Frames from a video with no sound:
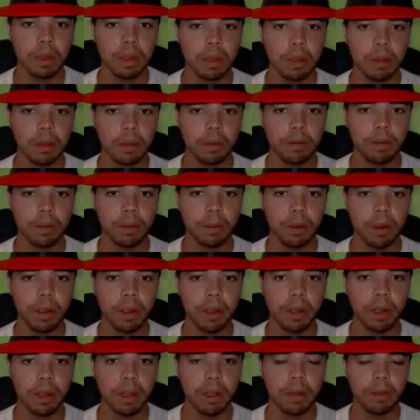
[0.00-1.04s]
Through for
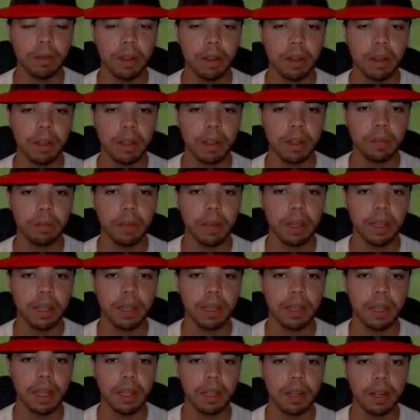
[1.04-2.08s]
Marega. Come on, make it
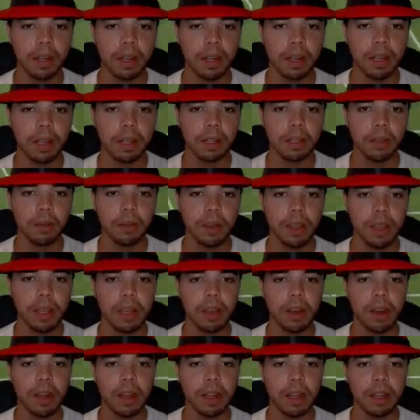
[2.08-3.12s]
another. Don't get
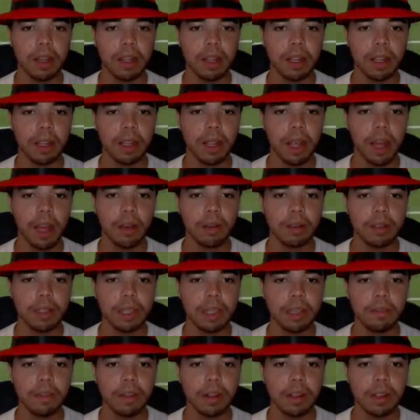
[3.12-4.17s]
caught. Like, how is he
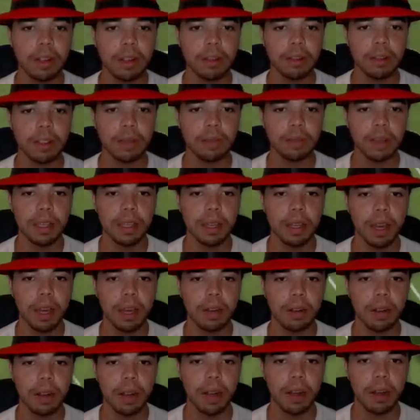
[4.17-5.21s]
even close to being caught
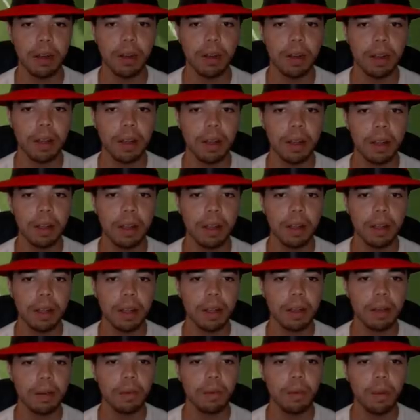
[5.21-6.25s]
right now?
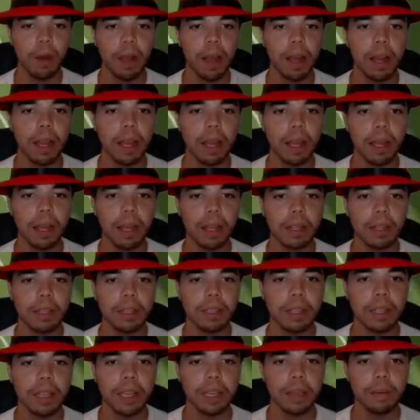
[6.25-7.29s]
Why does
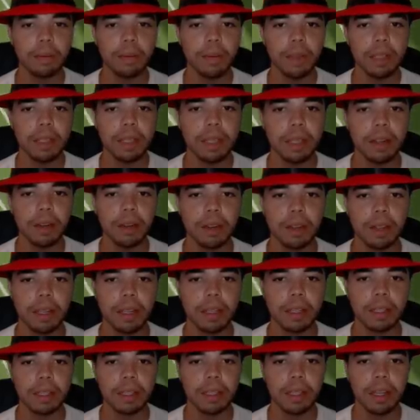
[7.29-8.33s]
he keep missing all
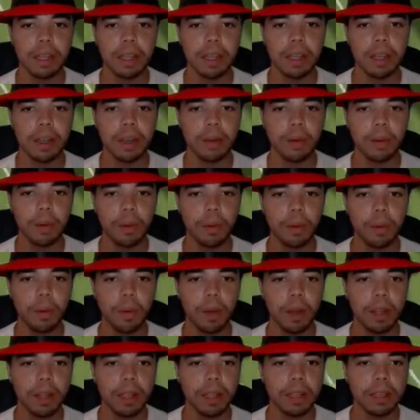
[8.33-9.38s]
these?
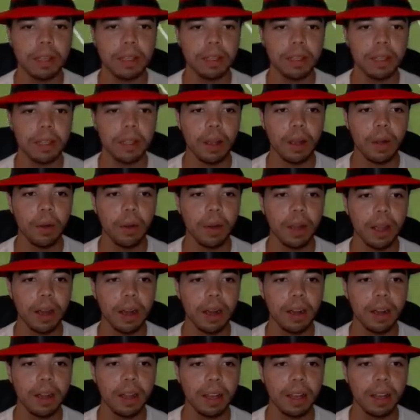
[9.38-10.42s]
What is going
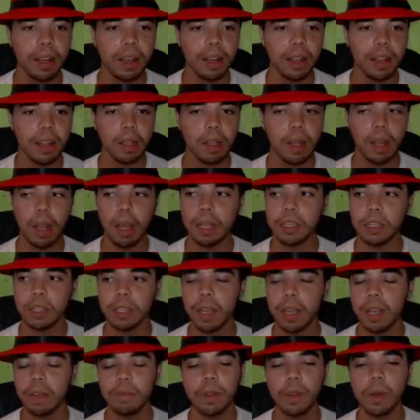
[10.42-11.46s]
on? I actually
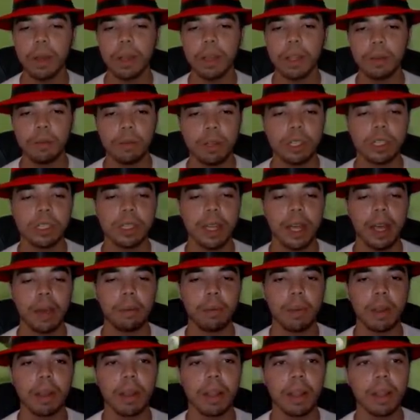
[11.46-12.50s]
have no idea what just
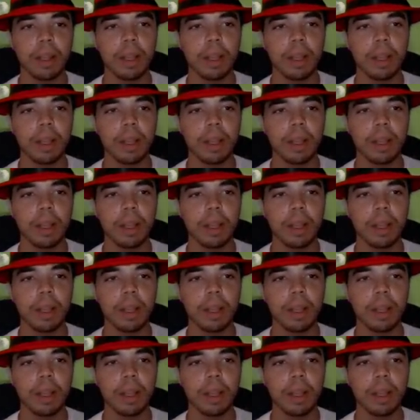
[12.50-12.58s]
happened.